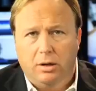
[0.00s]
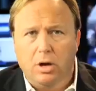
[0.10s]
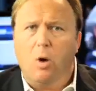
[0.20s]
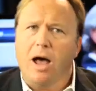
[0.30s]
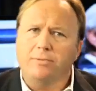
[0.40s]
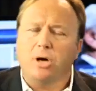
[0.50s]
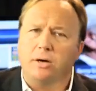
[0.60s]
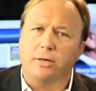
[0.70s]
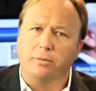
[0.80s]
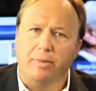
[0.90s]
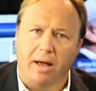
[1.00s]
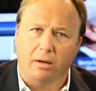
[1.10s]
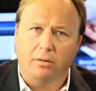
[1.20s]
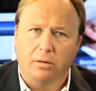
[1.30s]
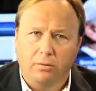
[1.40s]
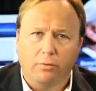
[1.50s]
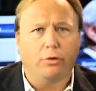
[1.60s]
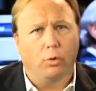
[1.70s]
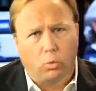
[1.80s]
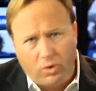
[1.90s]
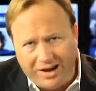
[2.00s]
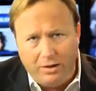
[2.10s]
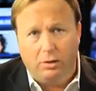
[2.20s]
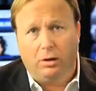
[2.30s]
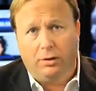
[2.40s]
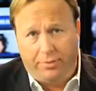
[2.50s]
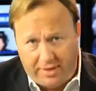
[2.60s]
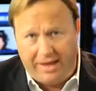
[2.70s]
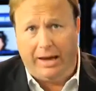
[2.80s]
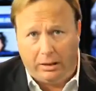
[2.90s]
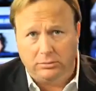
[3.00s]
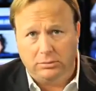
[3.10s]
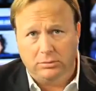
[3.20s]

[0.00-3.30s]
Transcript: No, I'm talking about the real thing,